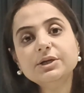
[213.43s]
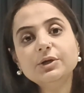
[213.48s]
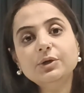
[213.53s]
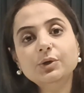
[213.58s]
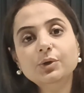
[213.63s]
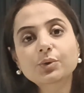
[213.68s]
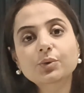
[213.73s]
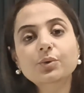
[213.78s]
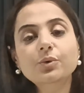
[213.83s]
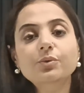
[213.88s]

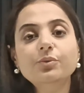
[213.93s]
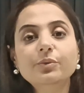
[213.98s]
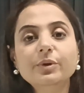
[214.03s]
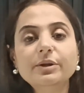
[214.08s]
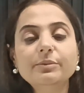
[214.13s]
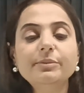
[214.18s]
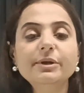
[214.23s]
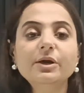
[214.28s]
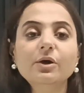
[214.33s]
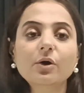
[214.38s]
you
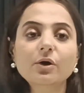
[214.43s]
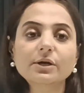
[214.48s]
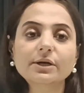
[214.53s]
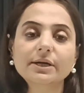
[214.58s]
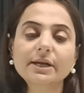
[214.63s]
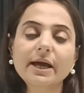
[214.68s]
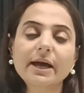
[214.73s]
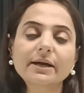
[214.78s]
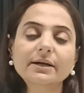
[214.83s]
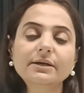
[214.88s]
will be
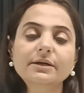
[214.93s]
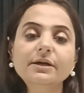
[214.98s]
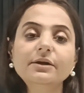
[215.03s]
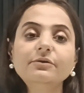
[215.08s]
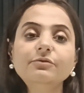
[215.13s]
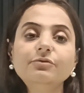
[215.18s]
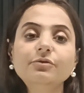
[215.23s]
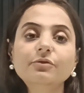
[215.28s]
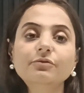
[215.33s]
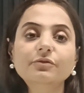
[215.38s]

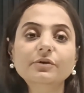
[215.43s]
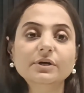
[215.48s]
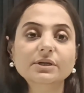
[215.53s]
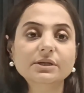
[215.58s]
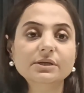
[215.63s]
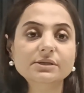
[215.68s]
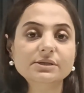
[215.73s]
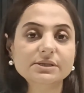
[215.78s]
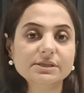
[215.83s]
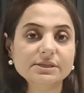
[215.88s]
contacted for
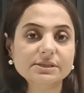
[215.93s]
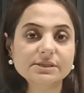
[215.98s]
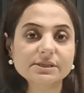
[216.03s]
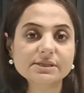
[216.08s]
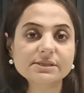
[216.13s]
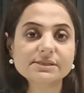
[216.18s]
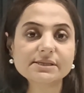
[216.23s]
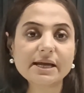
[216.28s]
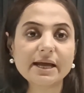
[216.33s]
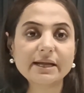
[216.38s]
further
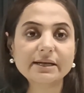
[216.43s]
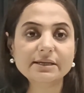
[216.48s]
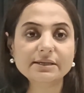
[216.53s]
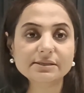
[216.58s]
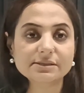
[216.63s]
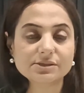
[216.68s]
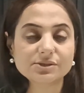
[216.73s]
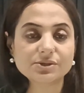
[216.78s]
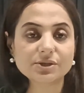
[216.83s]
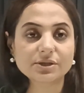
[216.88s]
details and
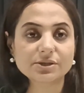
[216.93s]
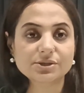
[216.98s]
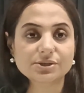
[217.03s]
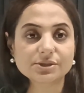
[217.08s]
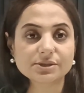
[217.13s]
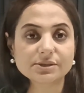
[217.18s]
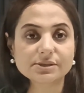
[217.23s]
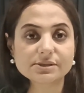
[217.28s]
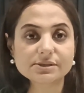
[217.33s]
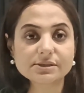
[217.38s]

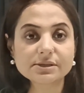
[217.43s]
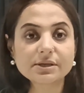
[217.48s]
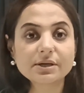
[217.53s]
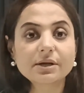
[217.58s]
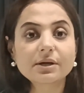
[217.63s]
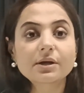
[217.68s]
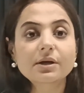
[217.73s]
instructions.